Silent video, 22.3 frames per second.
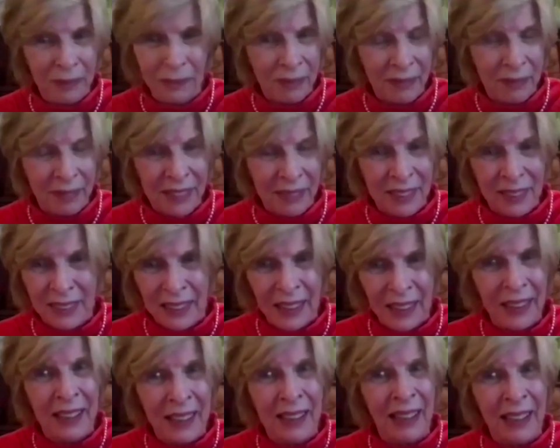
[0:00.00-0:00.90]

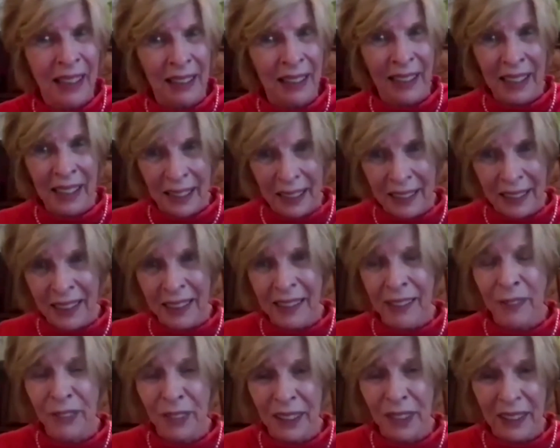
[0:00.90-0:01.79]
see at the end of the
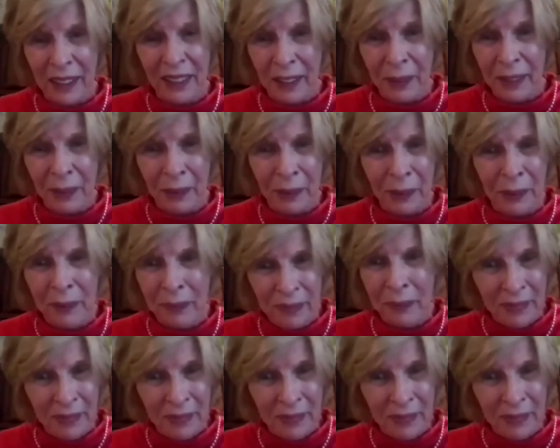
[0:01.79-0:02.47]
video